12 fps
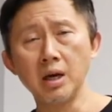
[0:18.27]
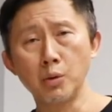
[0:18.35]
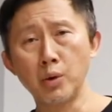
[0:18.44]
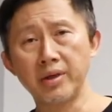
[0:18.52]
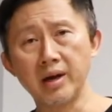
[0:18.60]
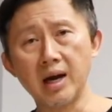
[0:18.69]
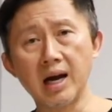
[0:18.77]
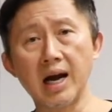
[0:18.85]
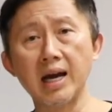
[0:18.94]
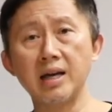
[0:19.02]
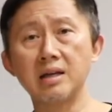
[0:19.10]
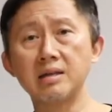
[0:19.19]
with the
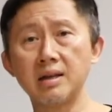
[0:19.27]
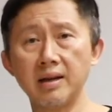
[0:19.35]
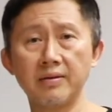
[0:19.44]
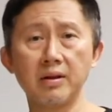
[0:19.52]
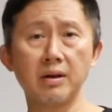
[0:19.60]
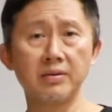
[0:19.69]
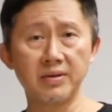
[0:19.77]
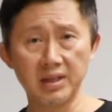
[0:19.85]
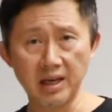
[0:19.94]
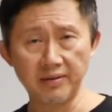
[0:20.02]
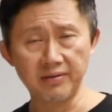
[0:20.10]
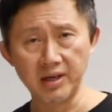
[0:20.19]
highest level of
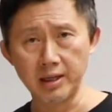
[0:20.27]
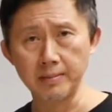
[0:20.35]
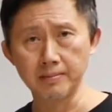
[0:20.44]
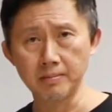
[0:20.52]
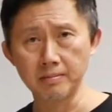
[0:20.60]
safety.